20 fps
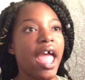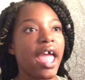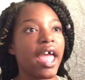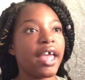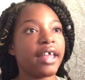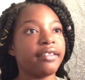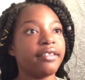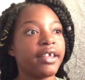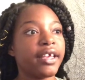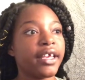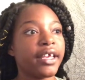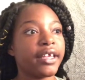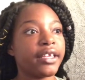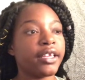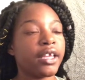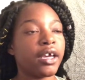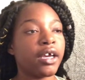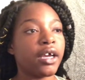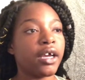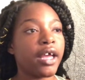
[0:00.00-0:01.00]
And
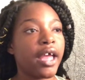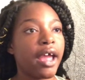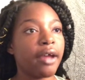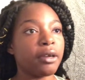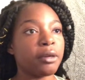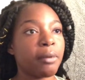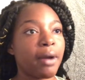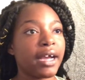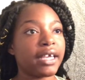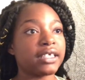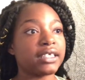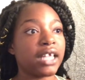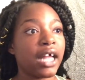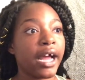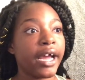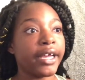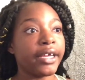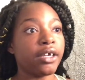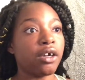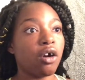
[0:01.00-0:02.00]
then everybody's
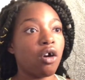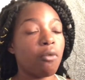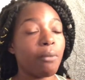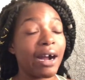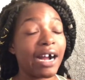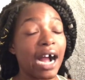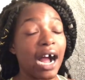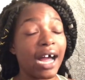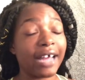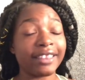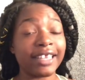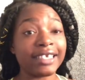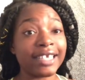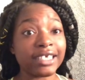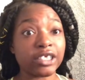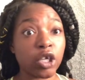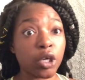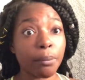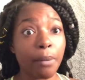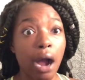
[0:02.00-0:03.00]
like, oh my god, I think
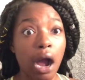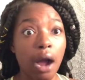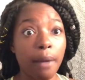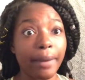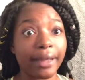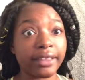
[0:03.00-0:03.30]
that's her mom.